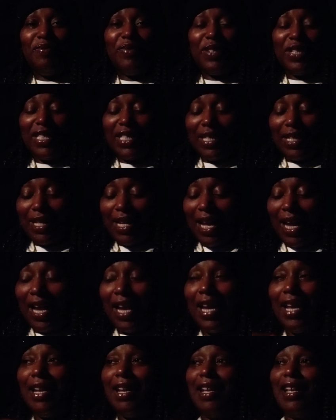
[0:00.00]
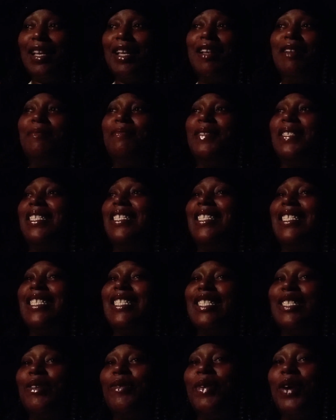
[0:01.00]
for tonight um, since
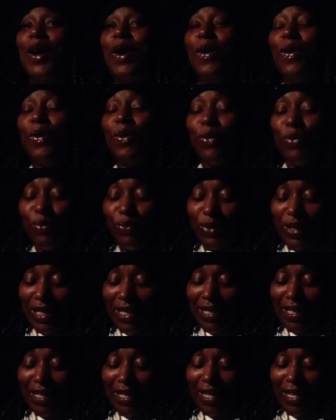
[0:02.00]
it's so cold and